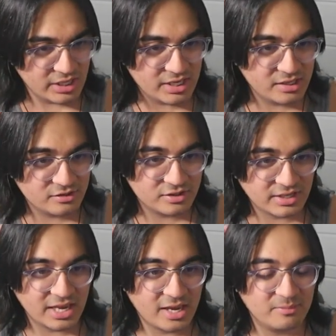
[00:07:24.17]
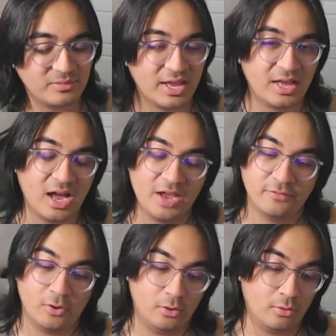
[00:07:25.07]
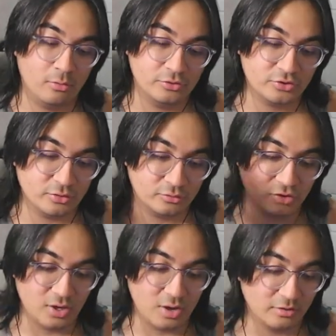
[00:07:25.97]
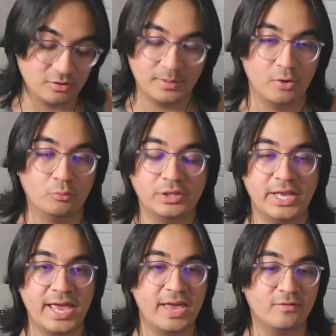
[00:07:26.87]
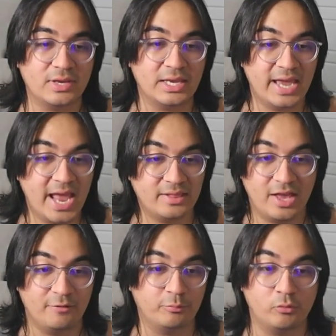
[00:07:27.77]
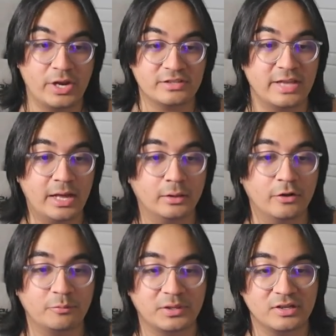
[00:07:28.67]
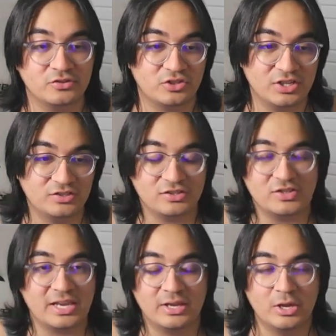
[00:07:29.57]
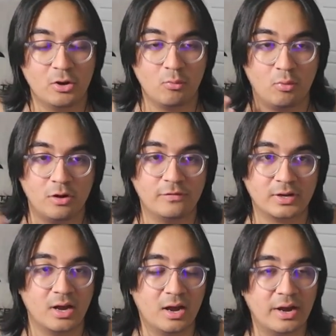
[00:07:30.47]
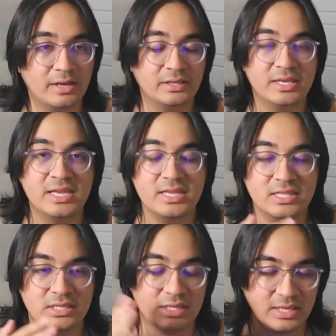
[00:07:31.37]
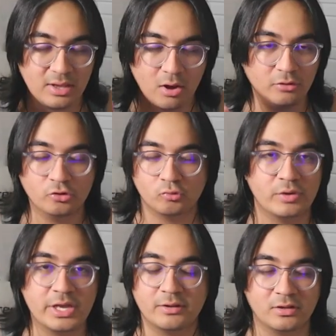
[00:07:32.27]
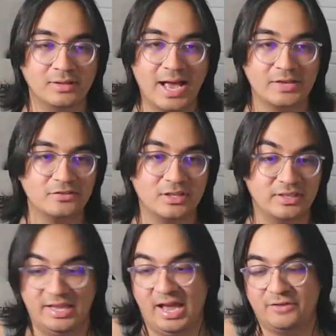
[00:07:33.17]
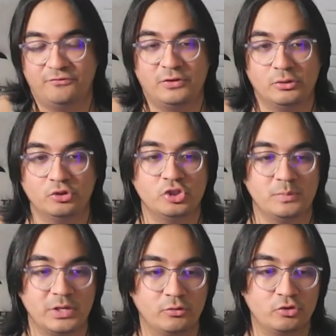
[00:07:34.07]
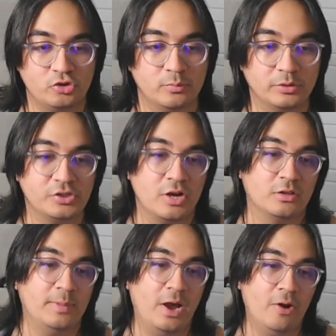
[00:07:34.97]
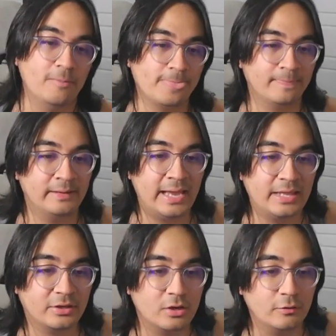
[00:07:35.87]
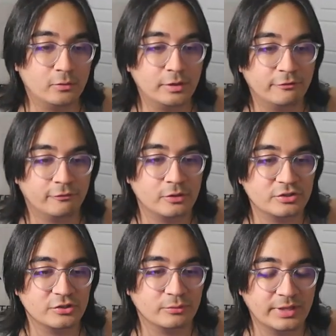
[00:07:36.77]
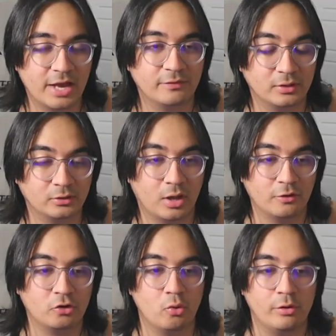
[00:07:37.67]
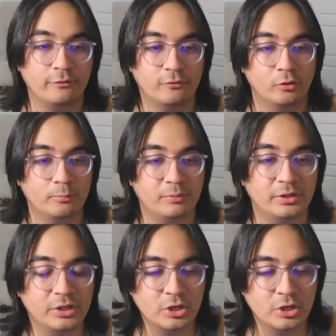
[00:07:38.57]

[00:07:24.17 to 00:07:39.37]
is a game that I've also talked about really heavy and have praised the hell of because this is a one of a kind, underrated classic that I feel should be super talked about. And the cover art at first doesn't really have a lot going for it, but